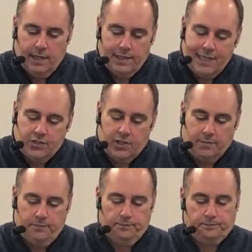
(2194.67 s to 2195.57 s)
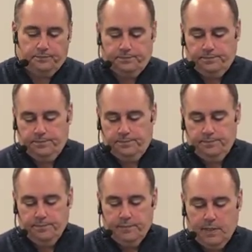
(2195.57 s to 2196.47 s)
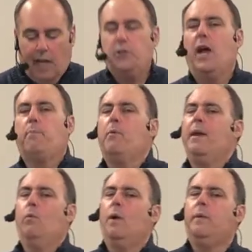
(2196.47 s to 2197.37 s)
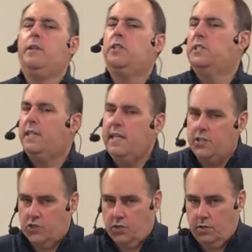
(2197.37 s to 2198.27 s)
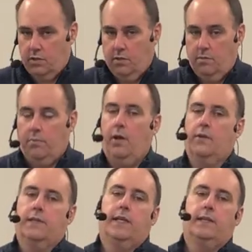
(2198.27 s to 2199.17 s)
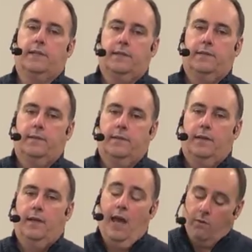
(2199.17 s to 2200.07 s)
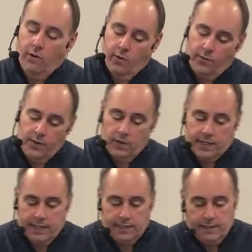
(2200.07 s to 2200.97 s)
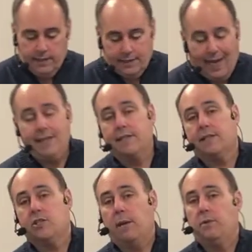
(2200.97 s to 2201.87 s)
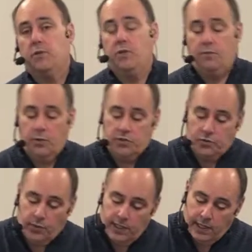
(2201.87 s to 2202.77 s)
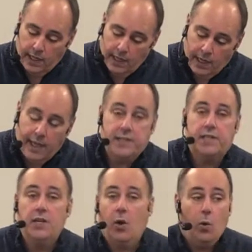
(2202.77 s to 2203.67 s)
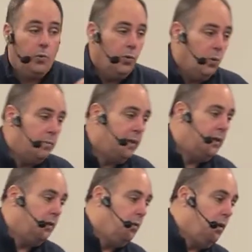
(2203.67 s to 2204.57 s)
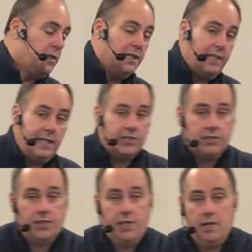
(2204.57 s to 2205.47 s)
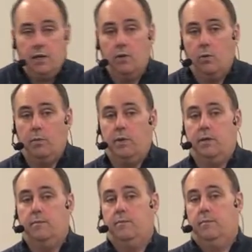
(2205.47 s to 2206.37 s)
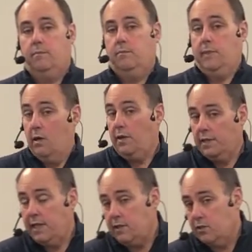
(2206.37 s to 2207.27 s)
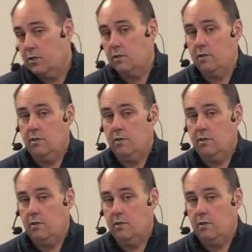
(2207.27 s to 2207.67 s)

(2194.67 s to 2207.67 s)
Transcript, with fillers: Teaching. I do not permit women to teach, Paul says. However, if you look at Titus chapter 2 verse 3, it's the older women who are to teach the younger women. They are to teach.